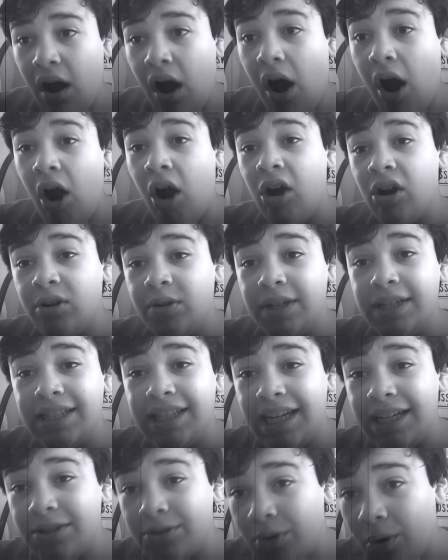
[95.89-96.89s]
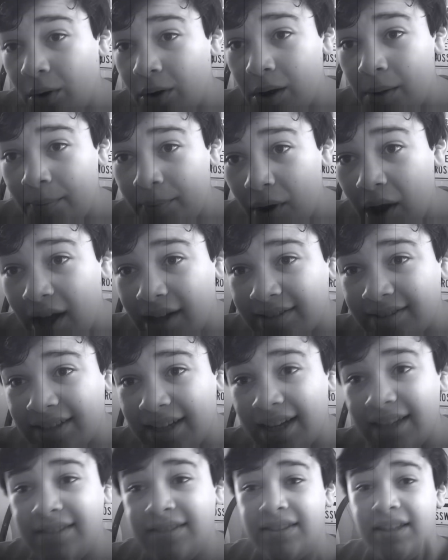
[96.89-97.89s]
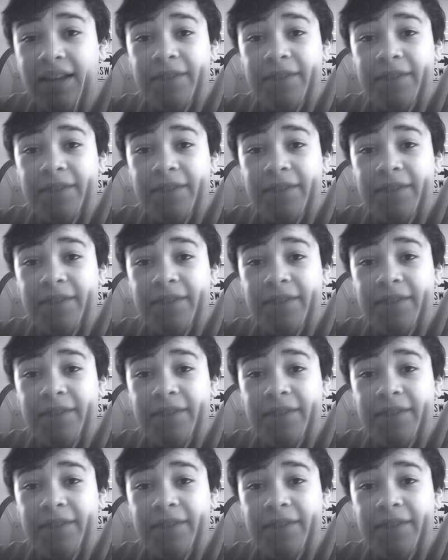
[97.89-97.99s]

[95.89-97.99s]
Our electoral process,